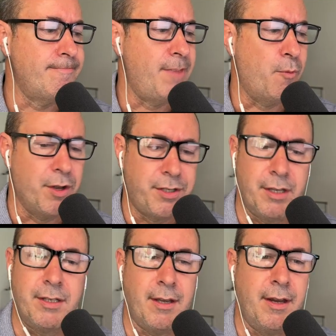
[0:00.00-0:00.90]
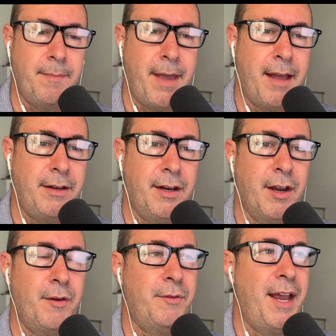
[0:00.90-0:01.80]
There was concern about,
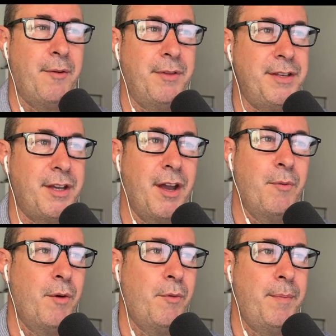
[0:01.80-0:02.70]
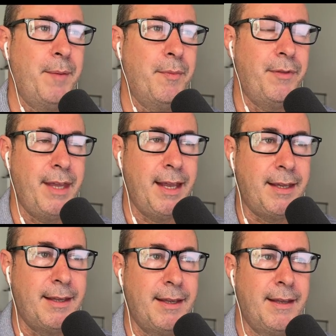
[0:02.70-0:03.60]
how will this go? What will people
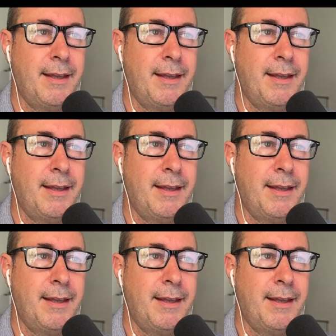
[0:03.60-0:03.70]
think?